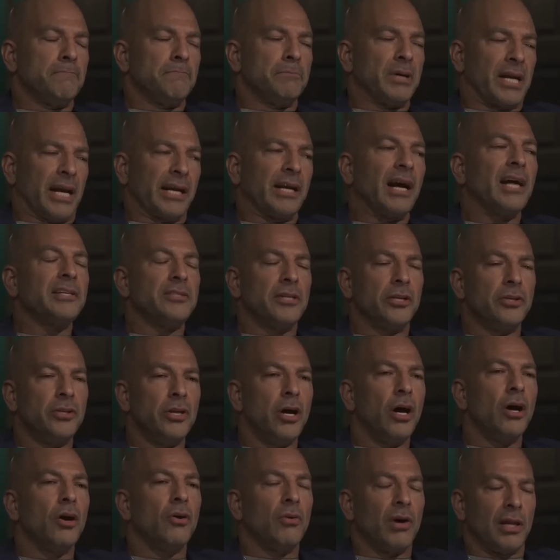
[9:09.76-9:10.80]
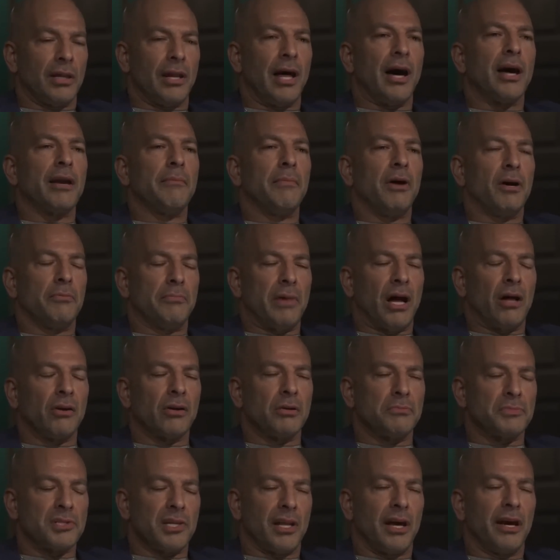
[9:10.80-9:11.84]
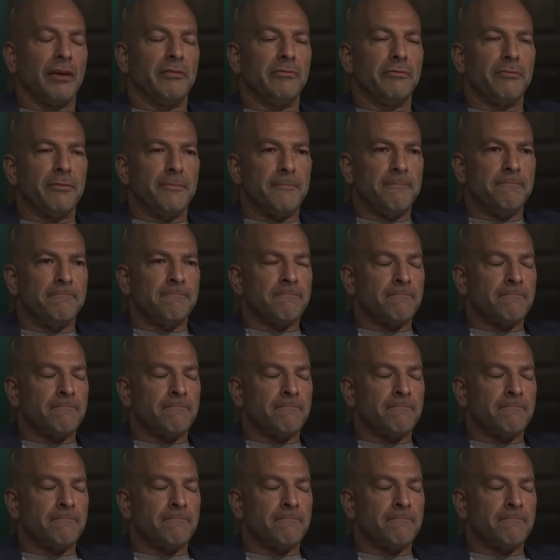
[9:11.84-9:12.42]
But I got to know a lot about Malcolm's life.